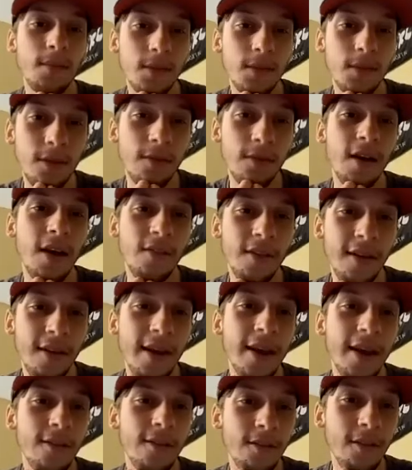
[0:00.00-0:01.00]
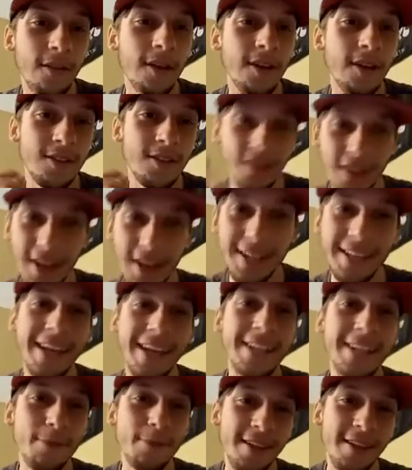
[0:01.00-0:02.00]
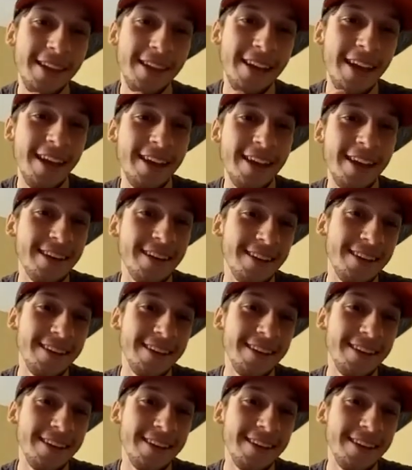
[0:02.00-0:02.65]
so 5.5. All right, so that's where they get you.